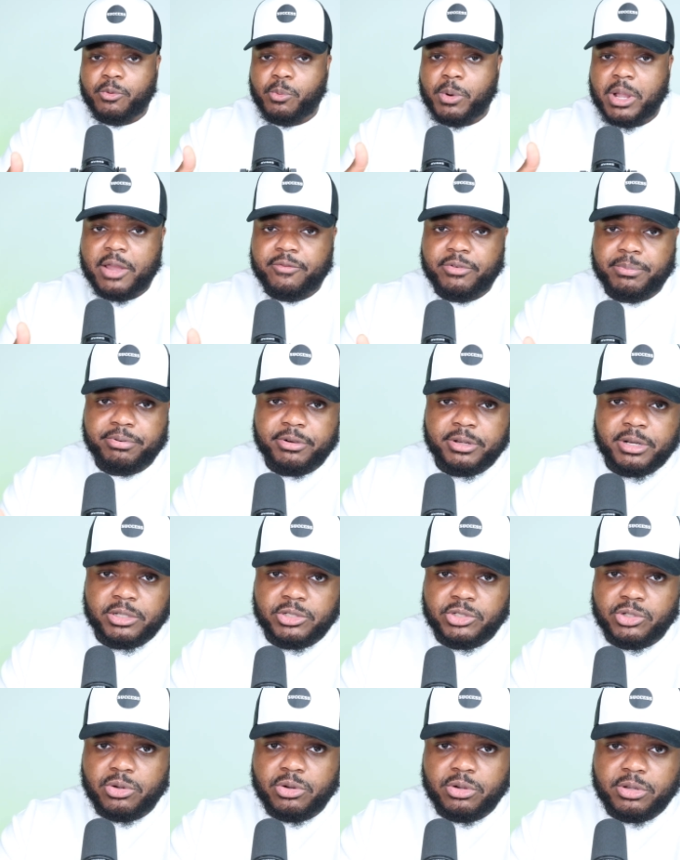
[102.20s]
for whatever
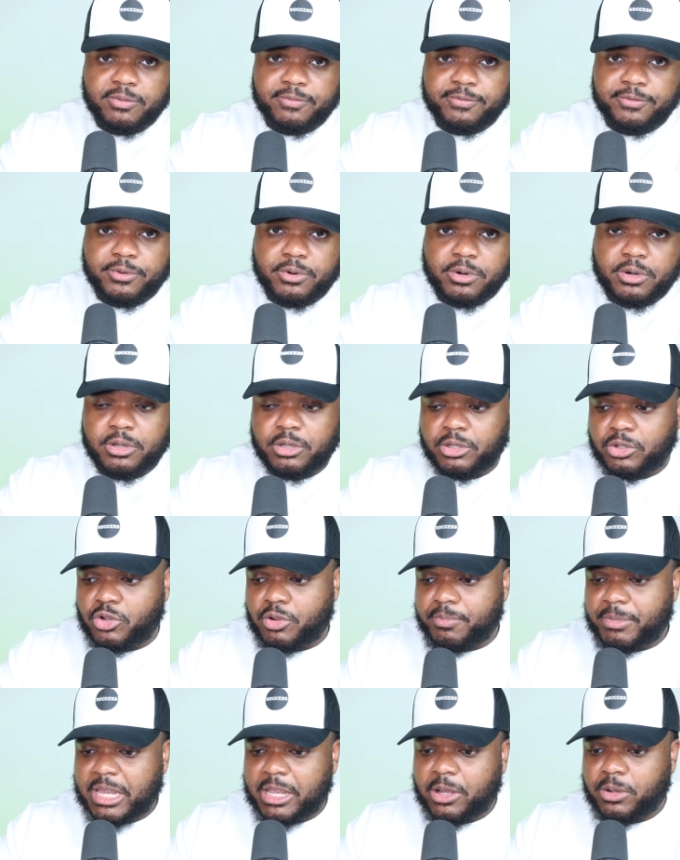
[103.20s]
product you're looking for,
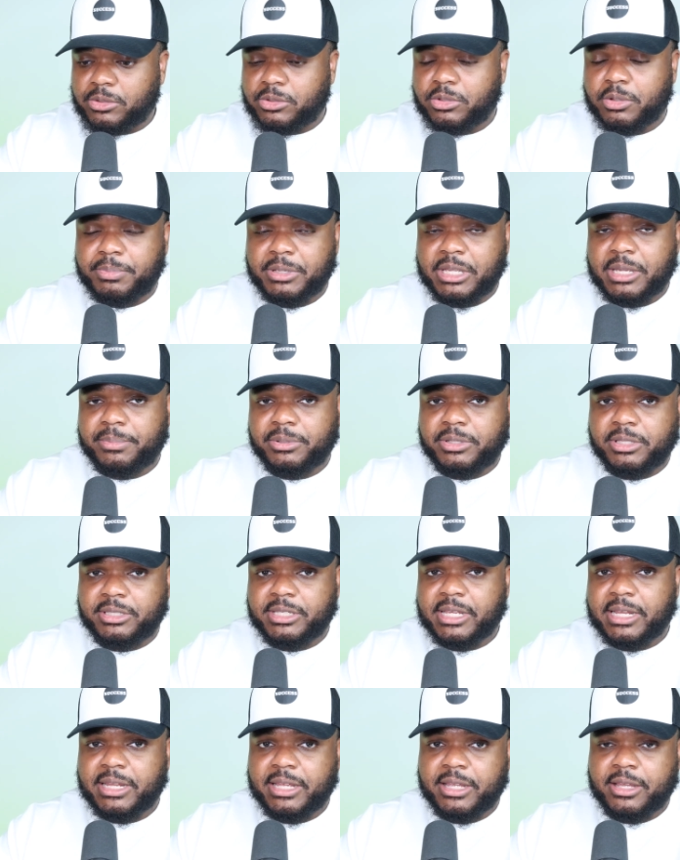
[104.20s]
you may also be able to
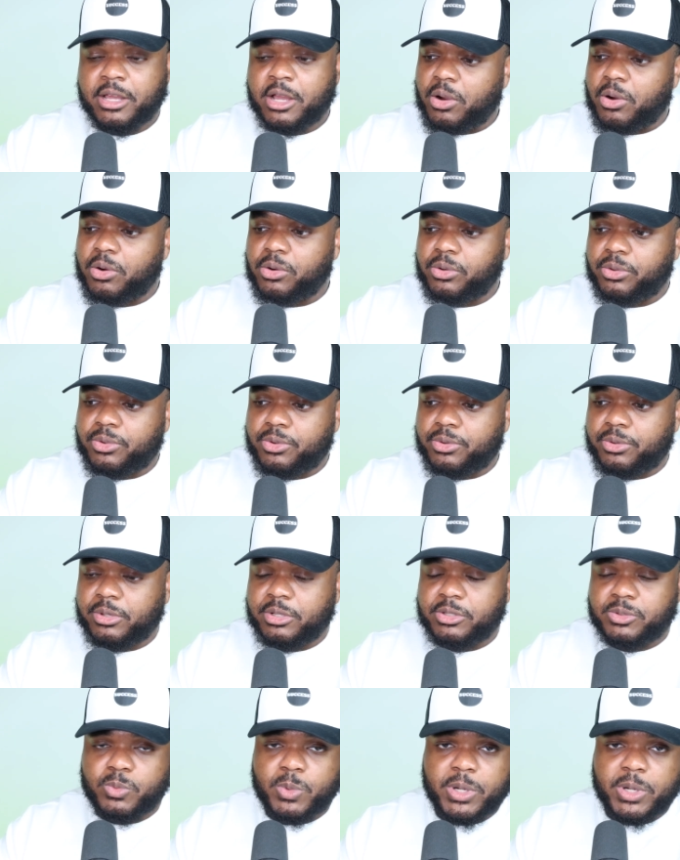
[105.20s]
sell it on Google as